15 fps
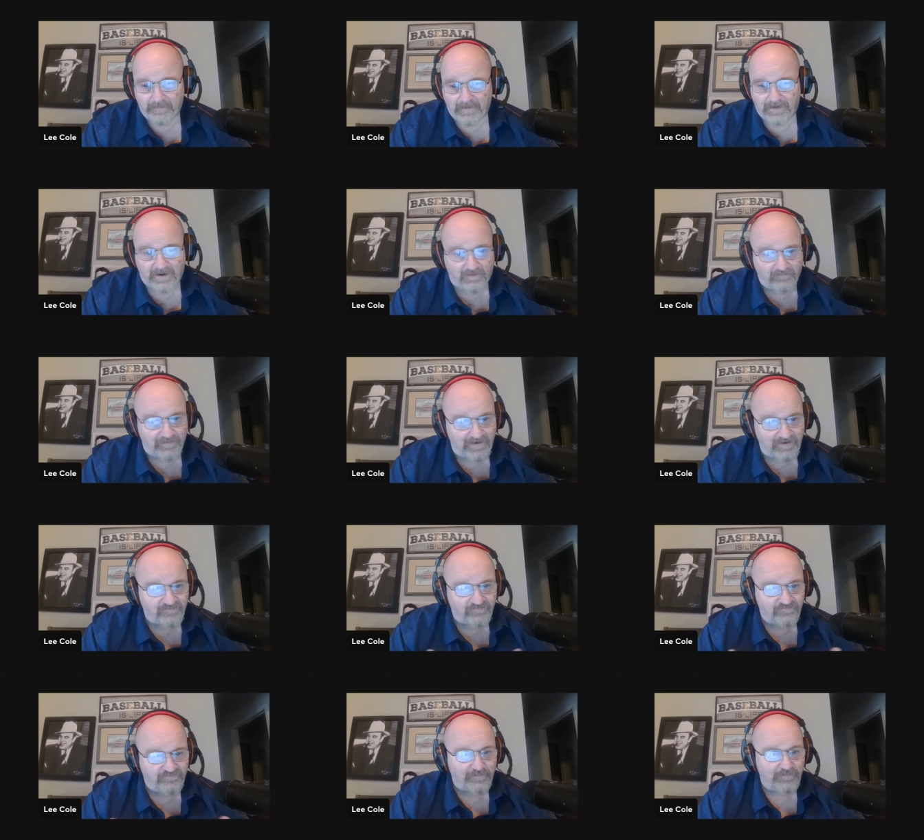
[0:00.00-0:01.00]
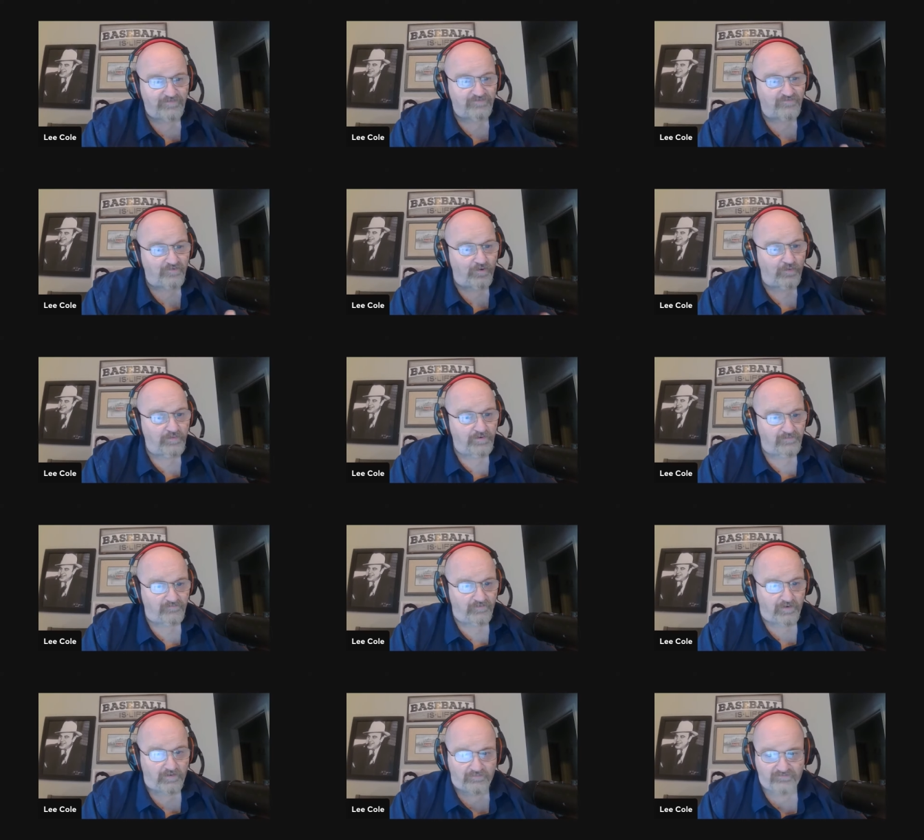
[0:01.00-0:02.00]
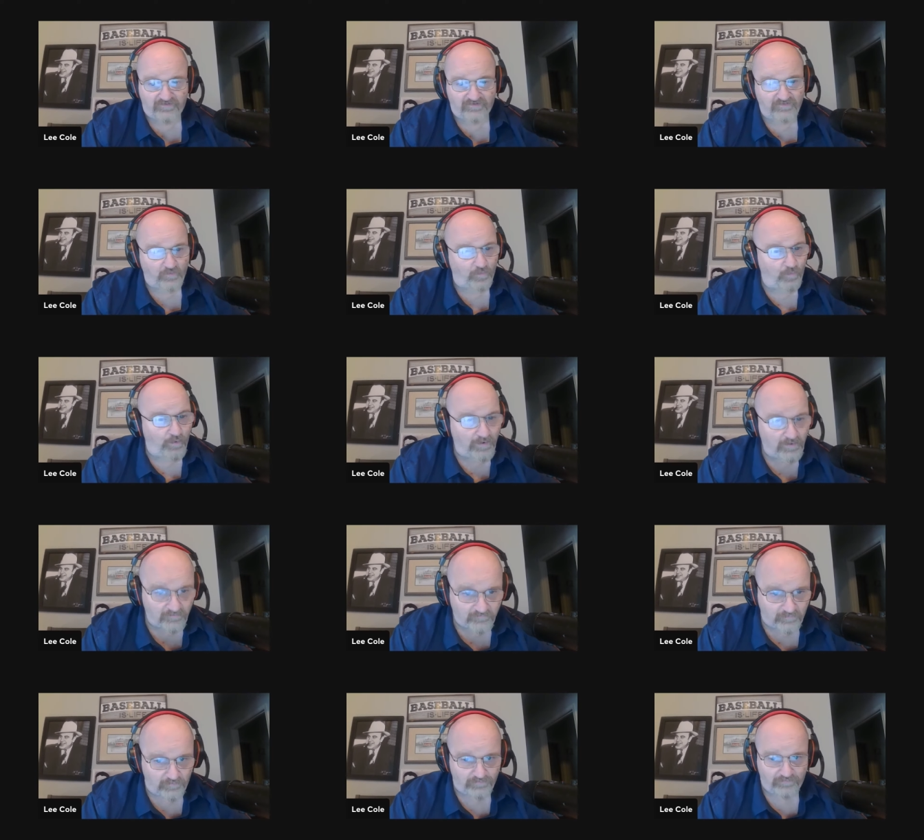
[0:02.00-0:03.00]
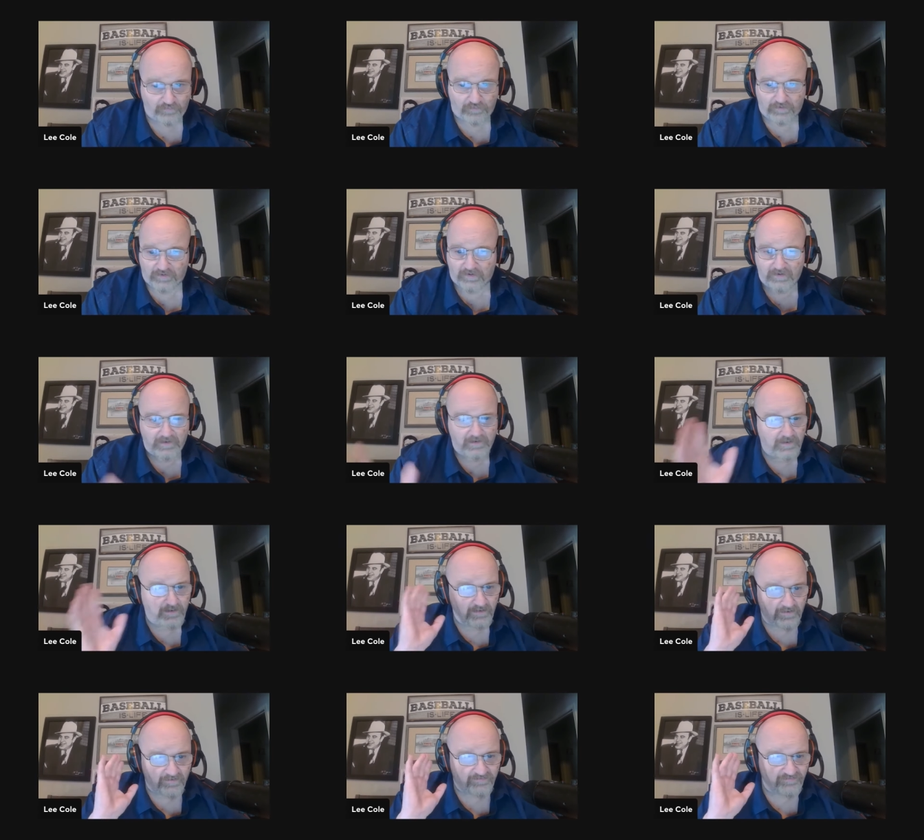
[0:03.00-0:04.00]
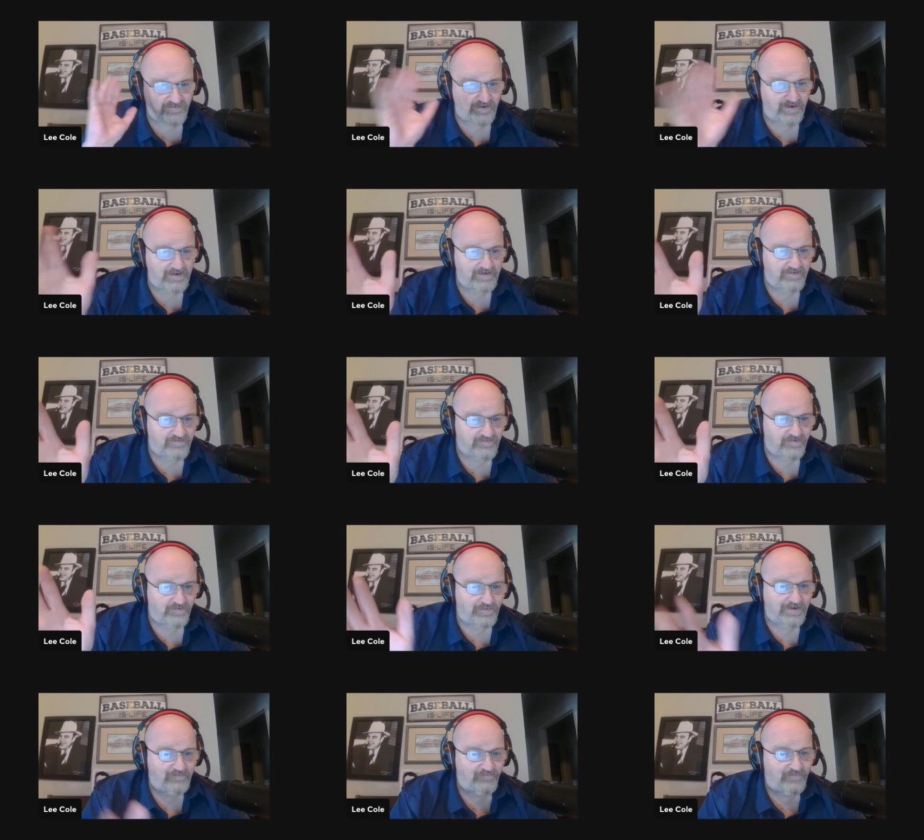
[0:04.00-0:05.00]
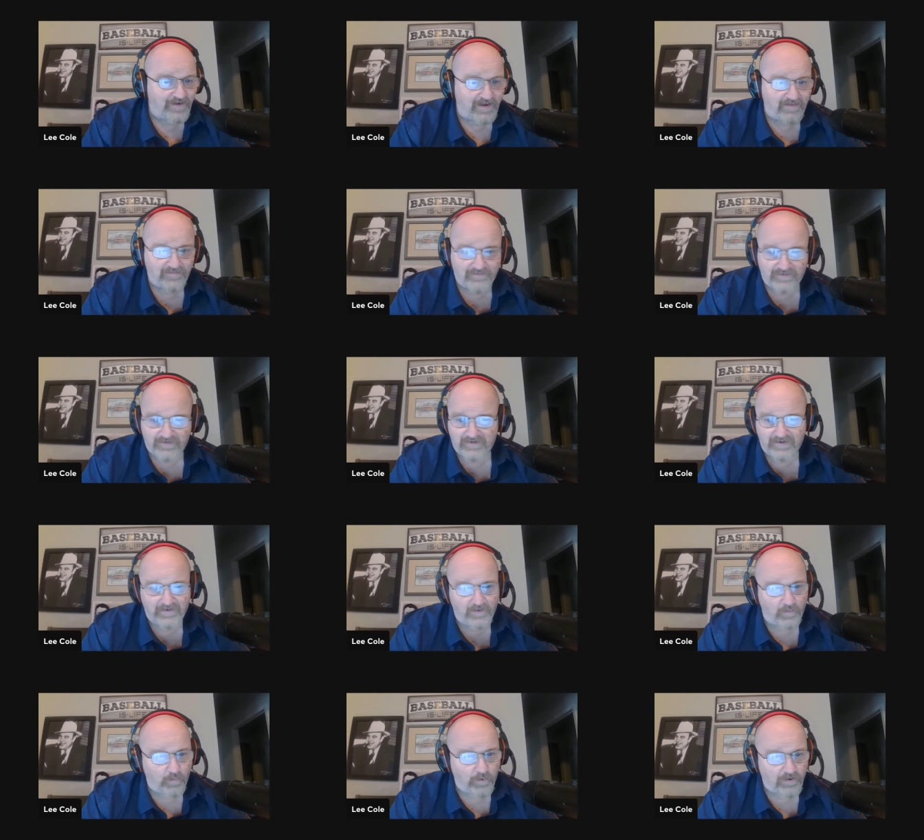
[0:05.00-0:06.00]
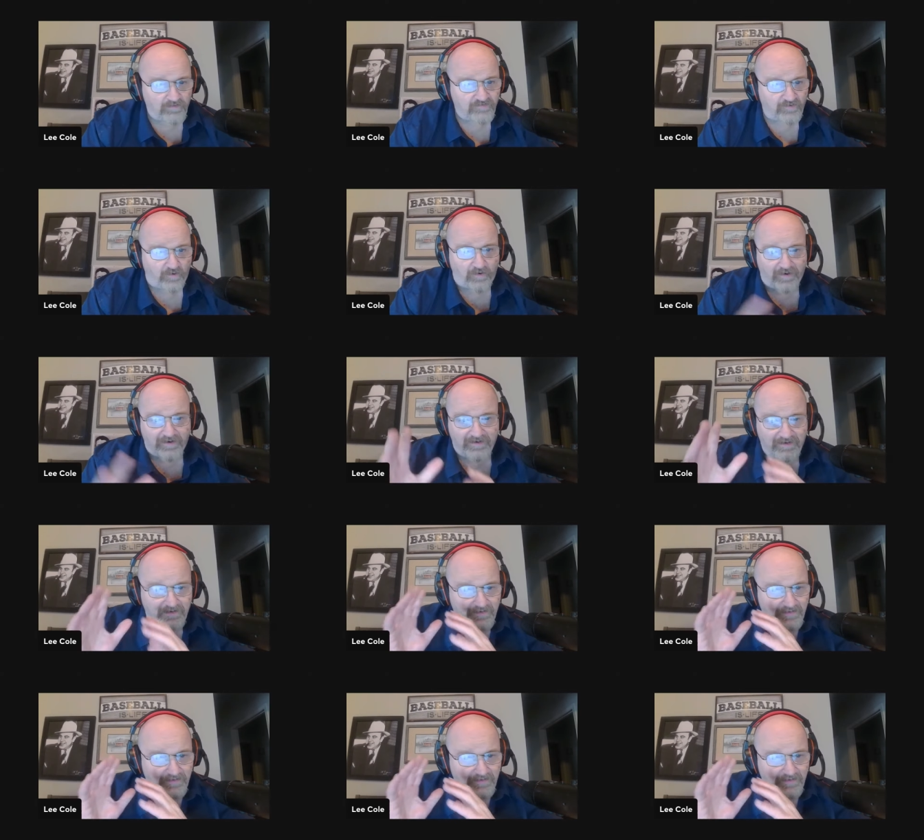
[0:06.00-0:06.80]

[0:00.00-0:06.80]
and our relationship has grown and grown she has a wonderful daughter her son is a great father works hard